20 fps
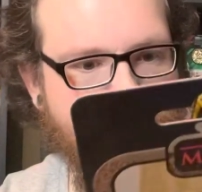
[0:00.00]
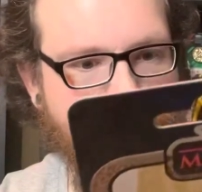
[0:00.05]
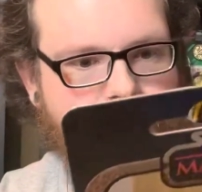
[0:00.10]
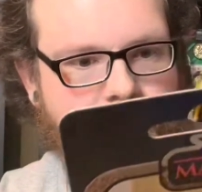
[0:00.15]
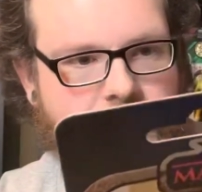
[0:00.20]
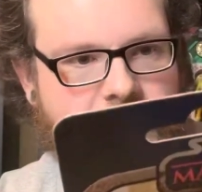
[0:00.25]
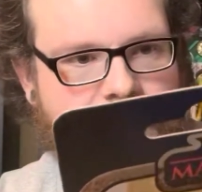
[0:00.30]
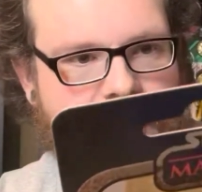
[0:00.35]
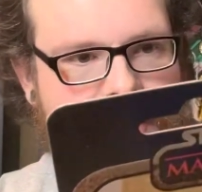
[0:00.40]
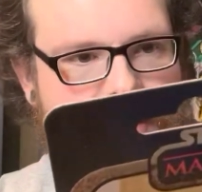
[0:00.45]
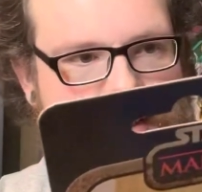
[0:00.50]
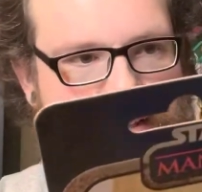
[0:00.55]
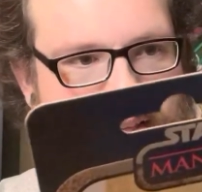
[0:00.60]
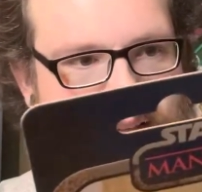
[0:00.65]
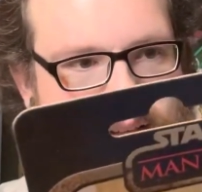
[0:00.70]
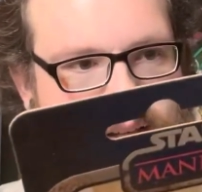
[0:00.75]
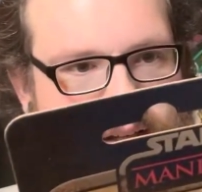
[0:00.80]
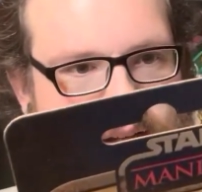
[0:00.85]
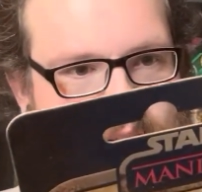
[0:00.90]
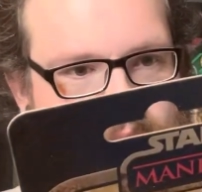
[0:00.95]
but like
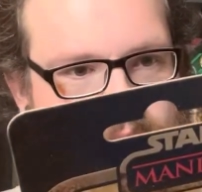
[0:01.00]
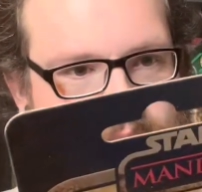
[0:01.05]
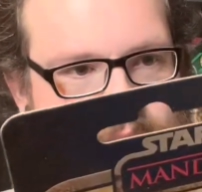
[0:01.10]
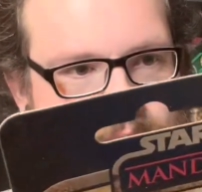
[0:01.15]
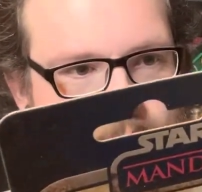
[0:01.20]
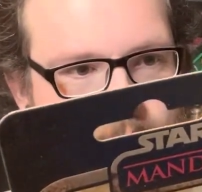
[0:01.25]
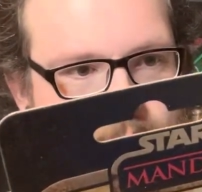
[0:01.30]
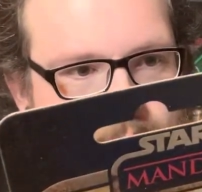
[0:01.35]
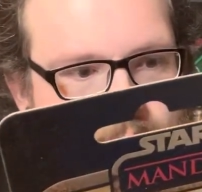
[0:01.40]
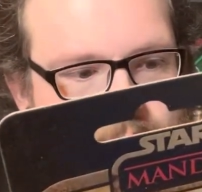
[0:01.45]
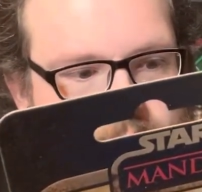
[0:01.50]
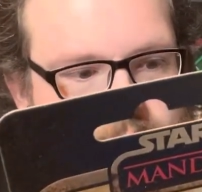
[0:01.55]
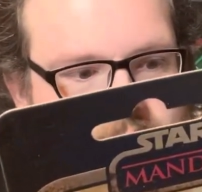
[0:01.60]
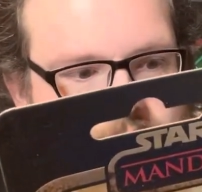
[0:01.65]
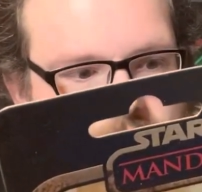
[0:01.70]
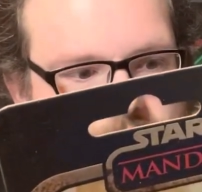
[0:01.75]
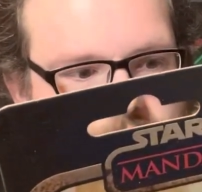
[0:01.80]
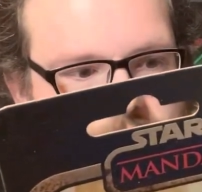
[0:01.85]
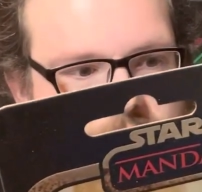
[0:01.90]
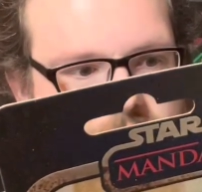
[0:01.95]
the
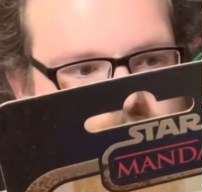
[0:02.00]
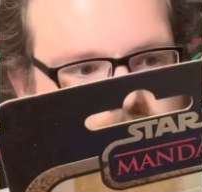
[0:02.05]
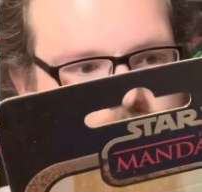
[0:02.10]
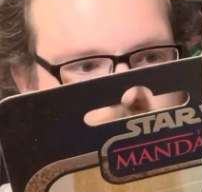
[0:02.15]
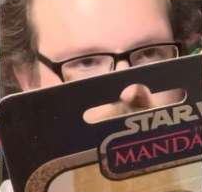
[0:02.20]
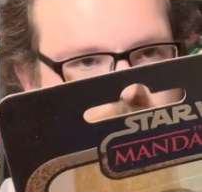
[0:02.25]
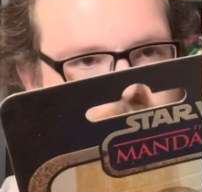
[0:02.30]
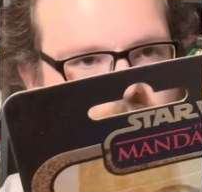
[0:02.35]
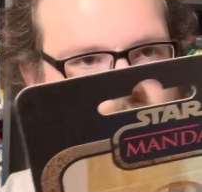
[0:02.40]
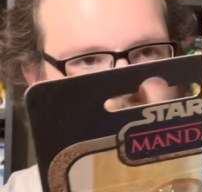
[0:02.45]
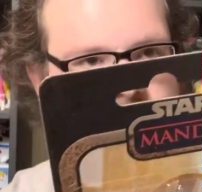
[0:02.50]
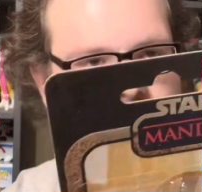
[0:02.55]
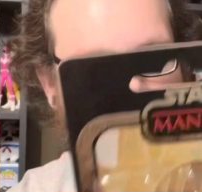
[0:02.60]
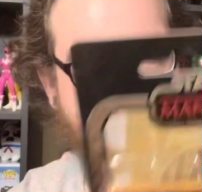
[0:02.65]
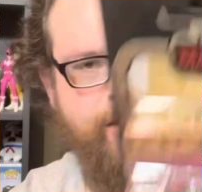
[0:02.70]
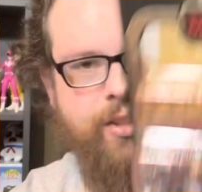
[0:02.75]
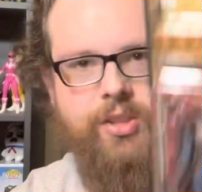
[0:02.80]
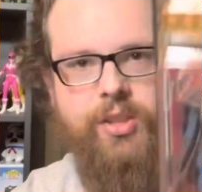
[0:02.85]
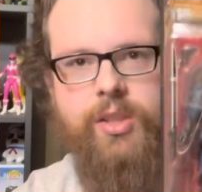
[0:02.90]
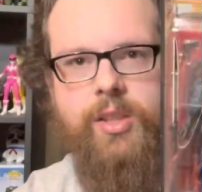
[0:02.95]
Bounty
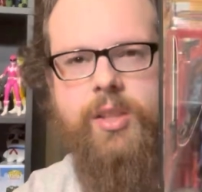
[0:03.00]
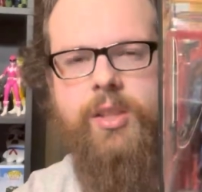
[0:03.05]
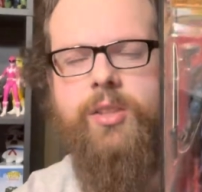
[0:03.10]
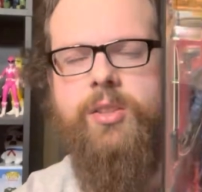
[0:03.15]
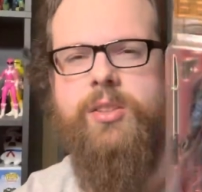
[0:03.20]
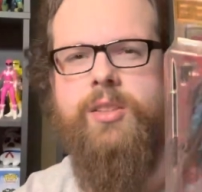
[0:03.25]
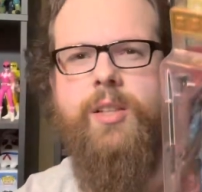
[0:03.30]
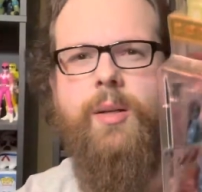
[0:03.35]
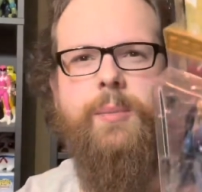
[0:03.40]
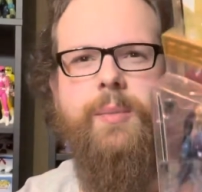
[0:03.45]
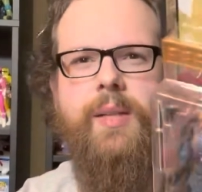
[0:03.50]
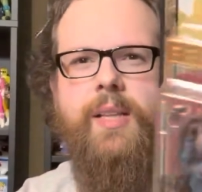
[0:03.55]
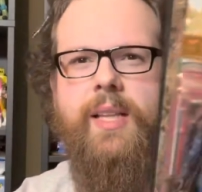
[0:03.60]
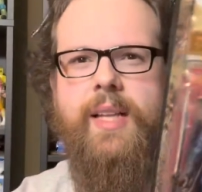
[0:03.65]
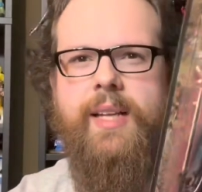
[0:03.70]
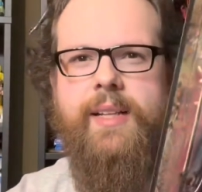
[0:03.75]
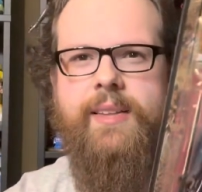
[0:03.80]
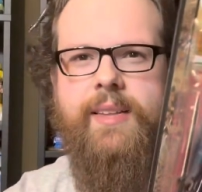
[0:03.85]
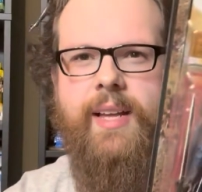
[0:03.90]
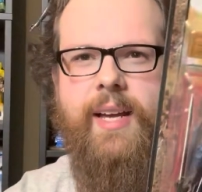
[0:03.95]
Collection or something
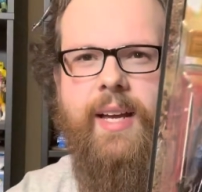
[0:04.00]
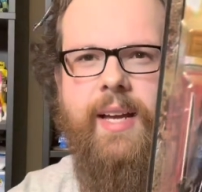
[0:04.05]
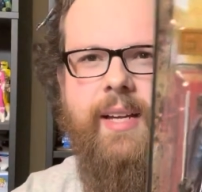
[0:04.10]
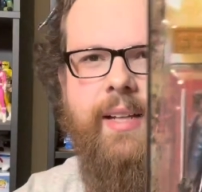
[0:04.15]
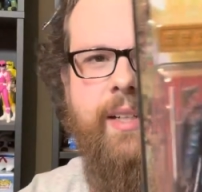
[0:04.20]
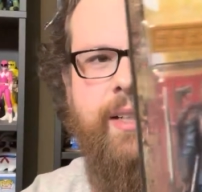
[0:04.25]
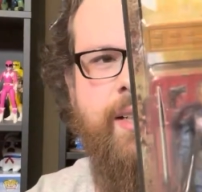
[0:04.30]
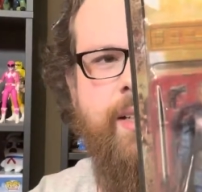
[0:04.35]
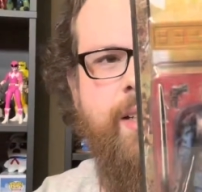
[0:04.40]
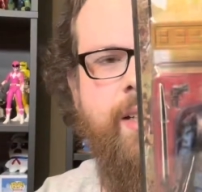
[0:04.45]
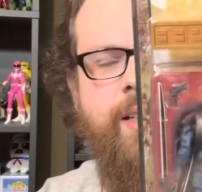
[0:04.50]
like that.